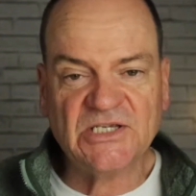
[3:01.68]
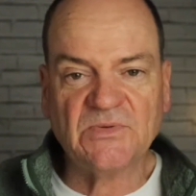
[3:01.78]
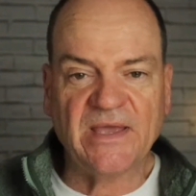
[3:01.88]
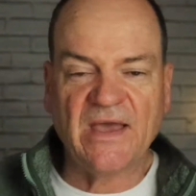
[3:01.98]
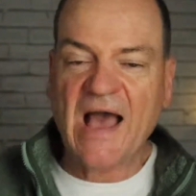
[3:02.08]
is
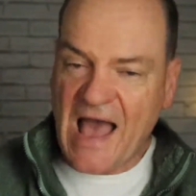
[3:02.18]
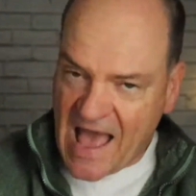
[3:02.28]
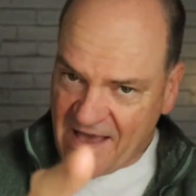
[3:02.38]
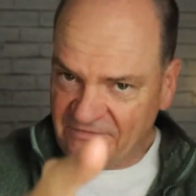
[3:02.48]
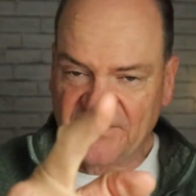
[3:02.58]
where you
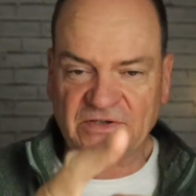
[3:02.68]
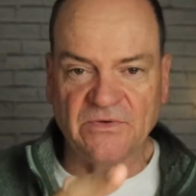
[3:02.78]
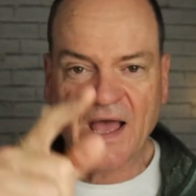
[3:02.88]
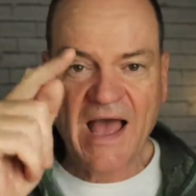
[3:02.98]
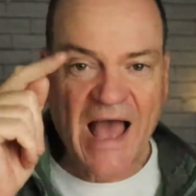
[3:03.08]
have to
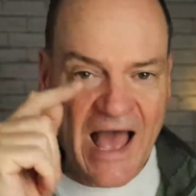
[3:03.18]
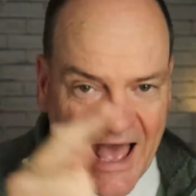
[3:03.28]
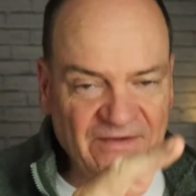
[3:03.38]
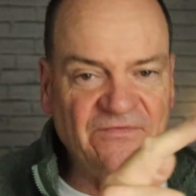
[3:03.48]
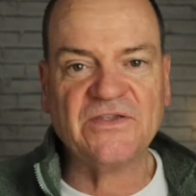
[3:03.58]

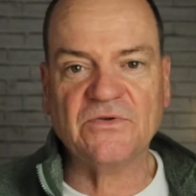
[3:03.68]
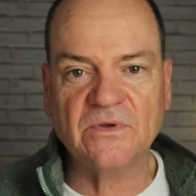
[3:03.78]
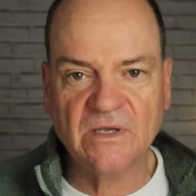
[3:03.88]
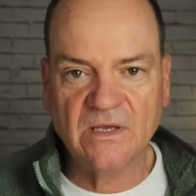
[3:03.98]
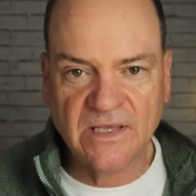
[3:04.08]

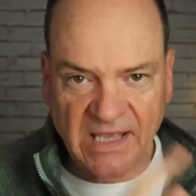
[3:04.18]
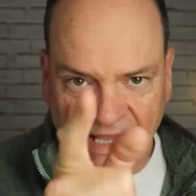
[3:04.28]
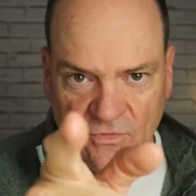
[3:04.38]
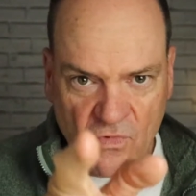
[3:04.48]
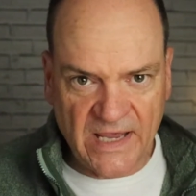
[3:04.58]
get
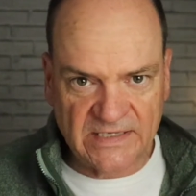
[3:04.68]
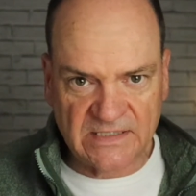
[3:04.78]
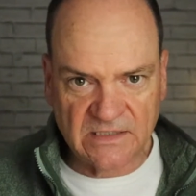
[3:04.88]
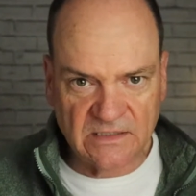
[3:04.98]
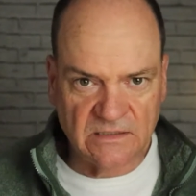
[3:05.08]
it right.